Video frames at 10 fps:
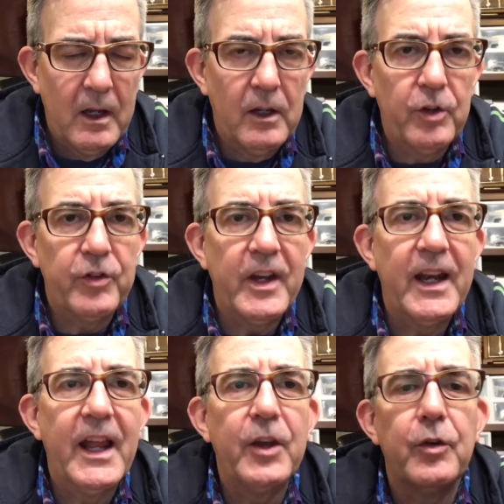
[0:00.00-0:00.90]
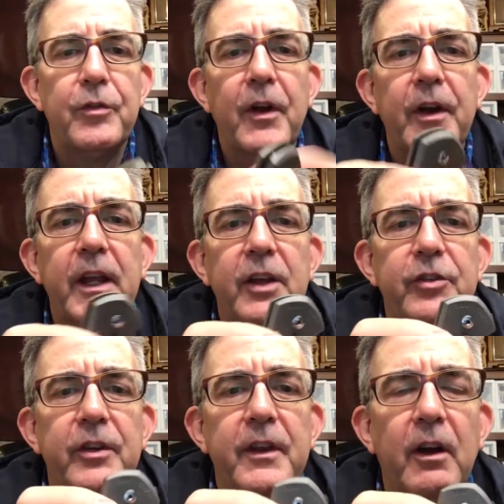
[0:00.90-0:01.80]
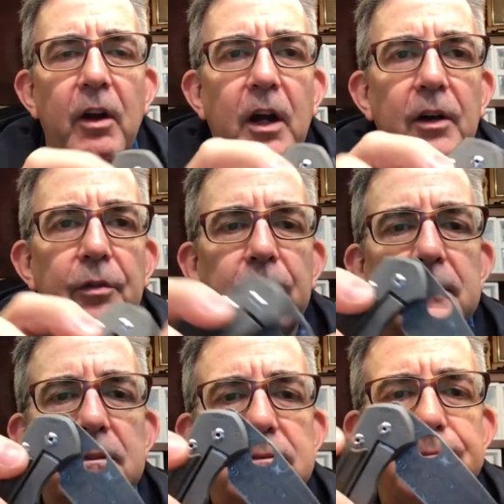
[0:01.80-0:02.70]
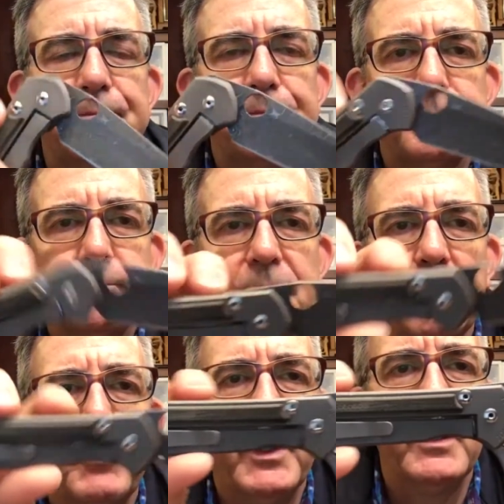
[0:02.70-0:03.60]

Here's another variation thereof, but